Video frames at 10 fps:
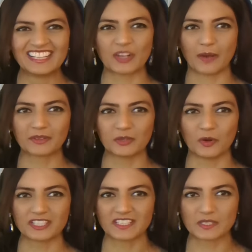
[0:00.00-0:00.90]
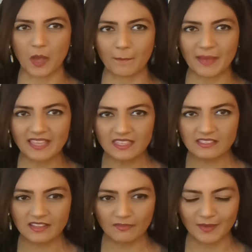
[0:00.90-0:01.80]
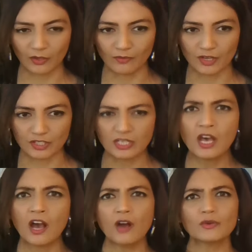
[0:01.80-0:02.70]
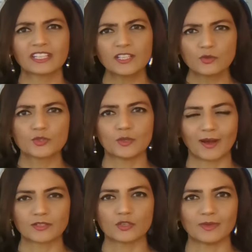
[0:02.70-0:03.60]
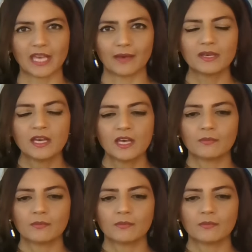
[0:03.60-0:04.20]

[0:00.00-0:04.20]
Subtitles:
So I'm going to watch this Paint This Love Piano version. Oh, can I talk to you about 2 p.m?